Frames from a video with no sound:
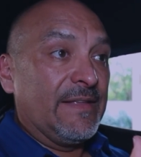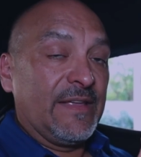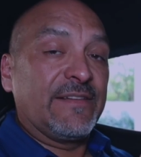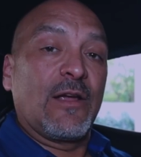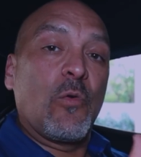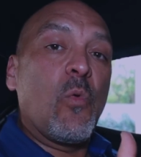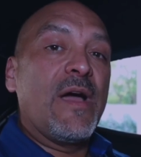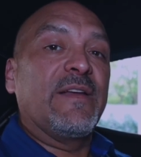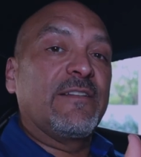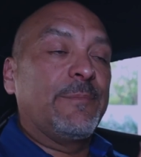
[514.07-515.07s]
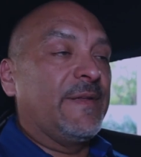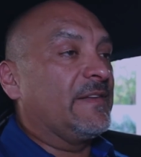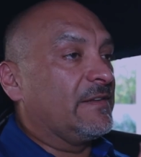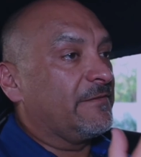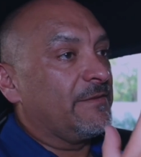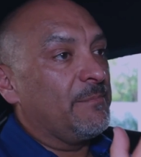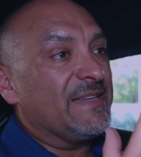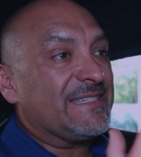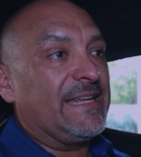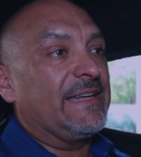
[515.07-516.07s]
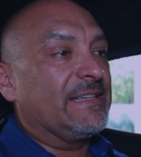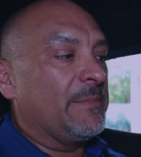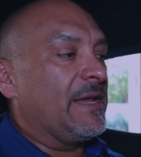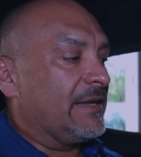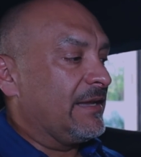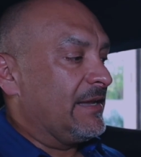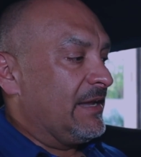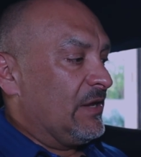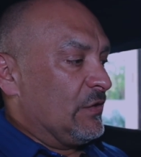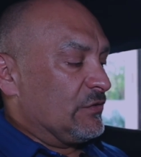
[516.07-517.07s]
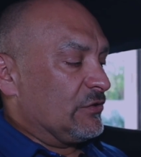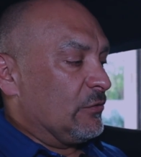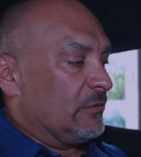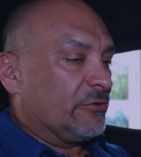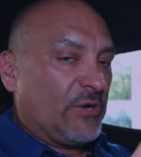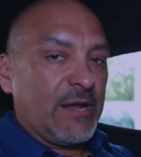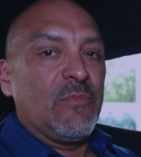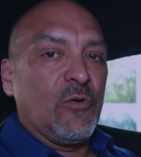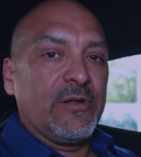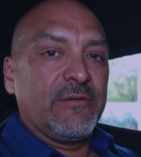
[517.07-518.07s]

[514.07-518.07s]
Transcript: that's a quite expensive mistake to make. So track mode,